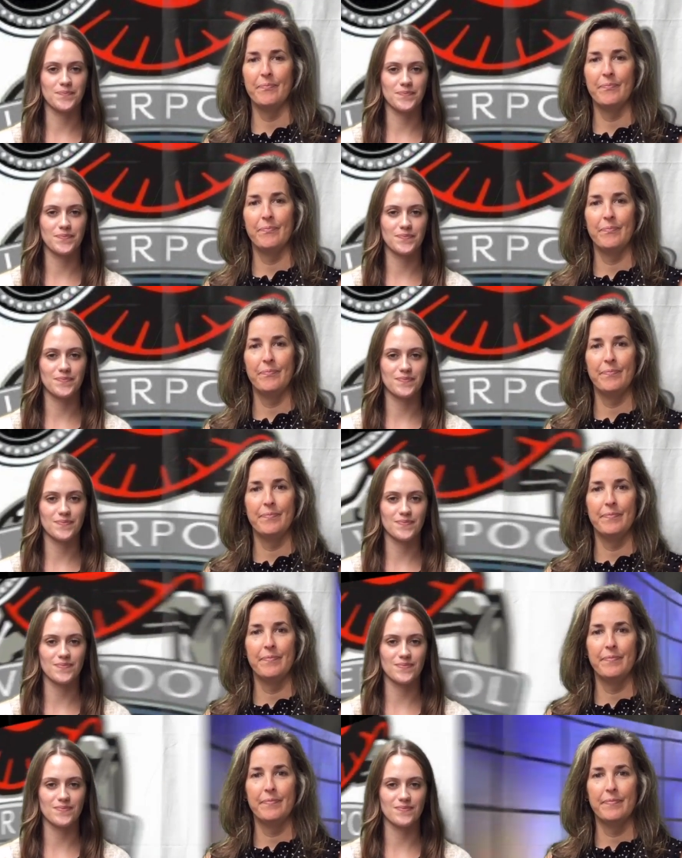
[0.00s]

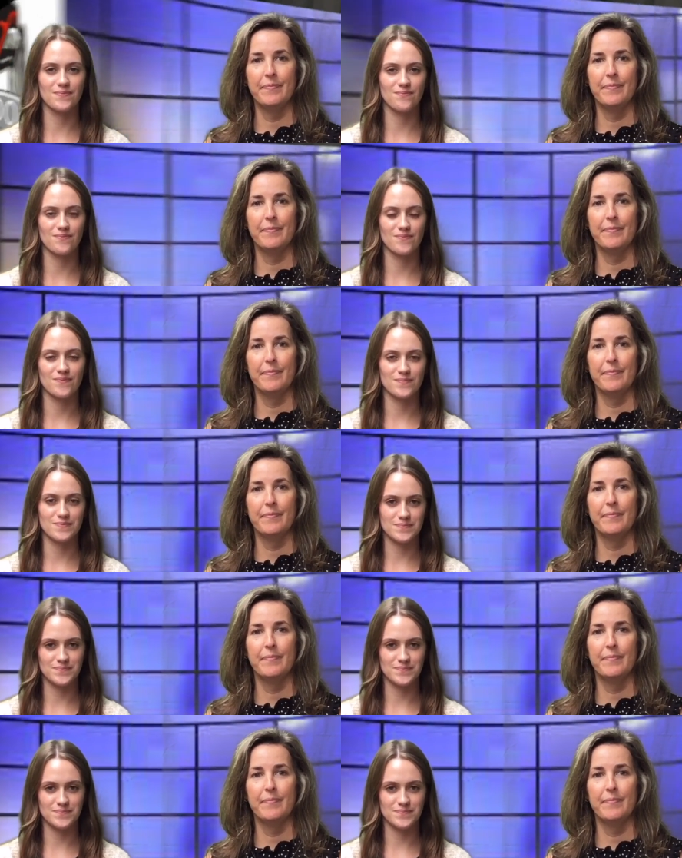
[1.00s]
(silence)